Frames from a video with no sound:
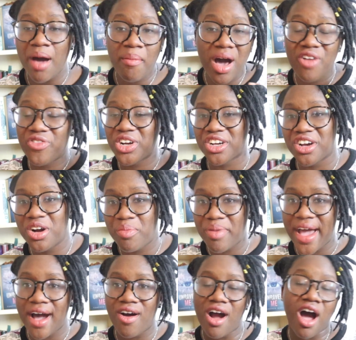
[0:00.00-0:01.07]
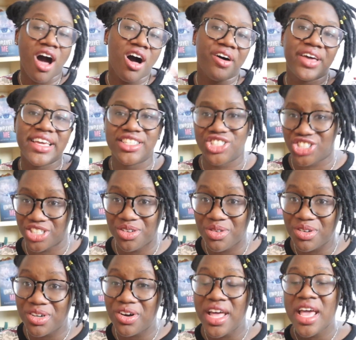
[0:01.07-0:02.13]
I'm all for girl power all in
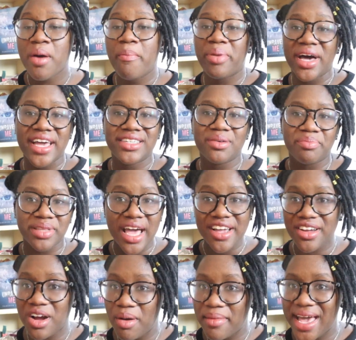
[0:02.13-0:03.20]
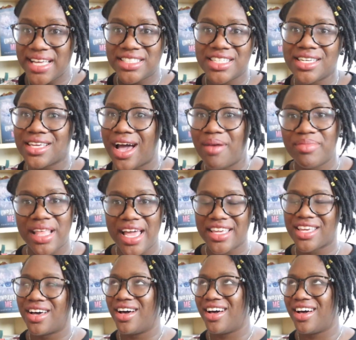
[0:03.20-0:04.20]
general, but black girl magic, I'm like,